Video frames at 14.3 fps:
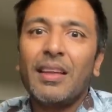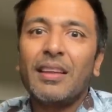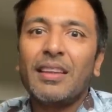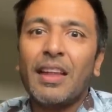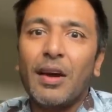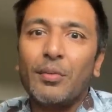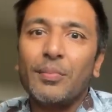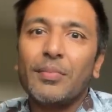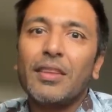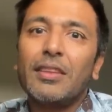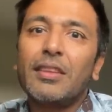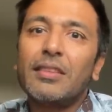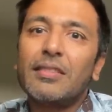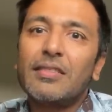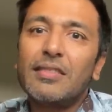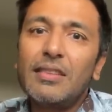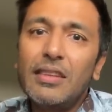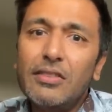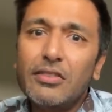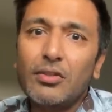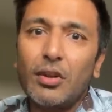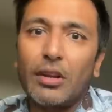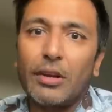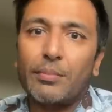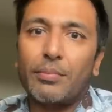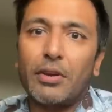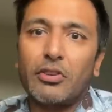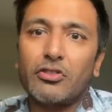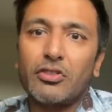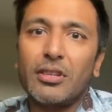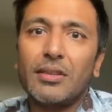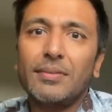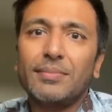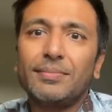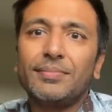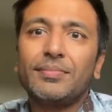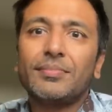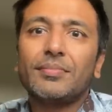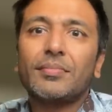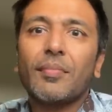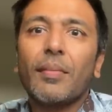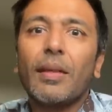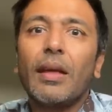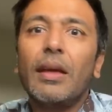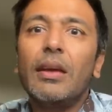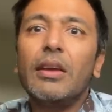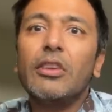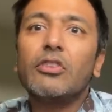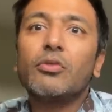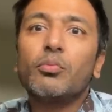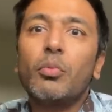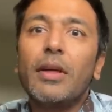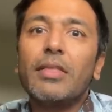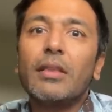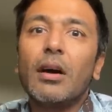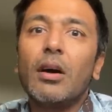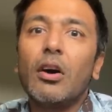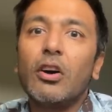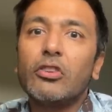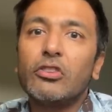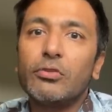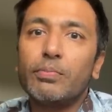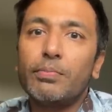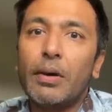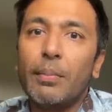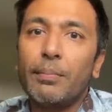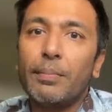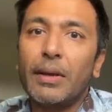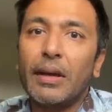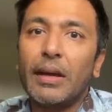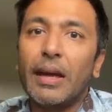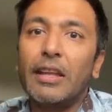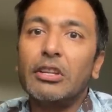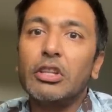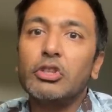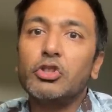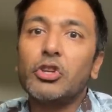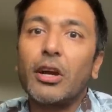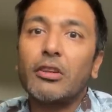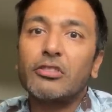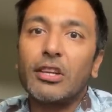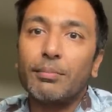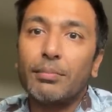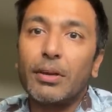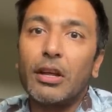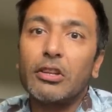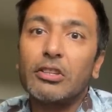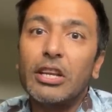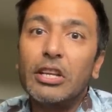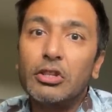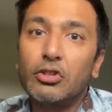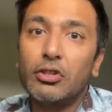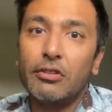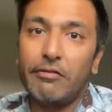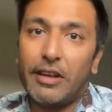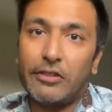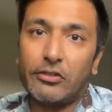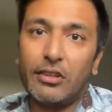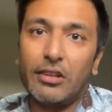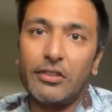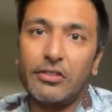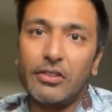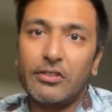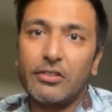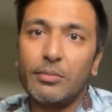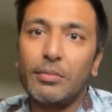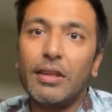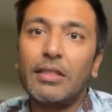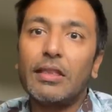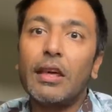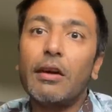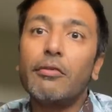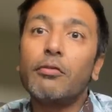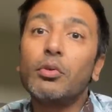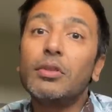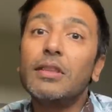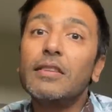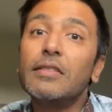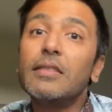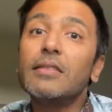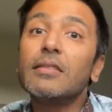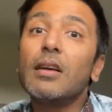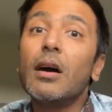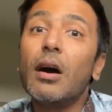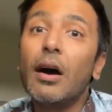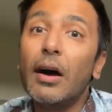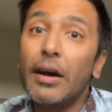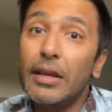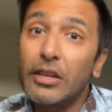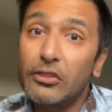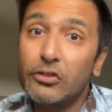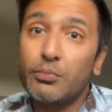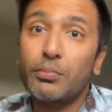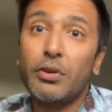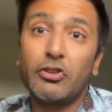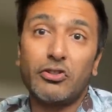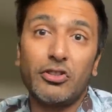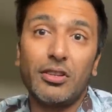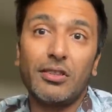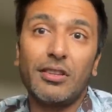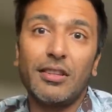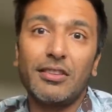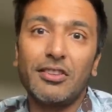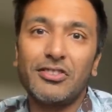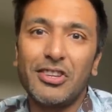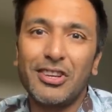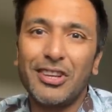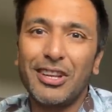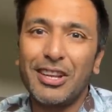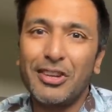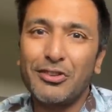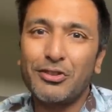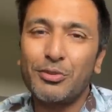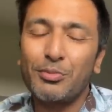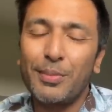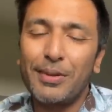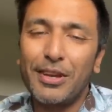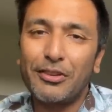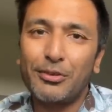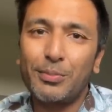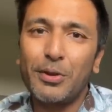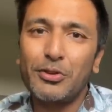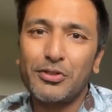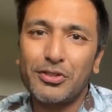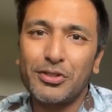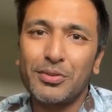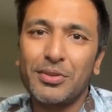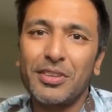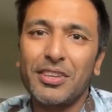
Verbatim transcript: Now, the systolic pressure is when the heart is pumping and ejecting blood into the vascular system, and therefore this is the highest pressure that the circulation will be exposed to.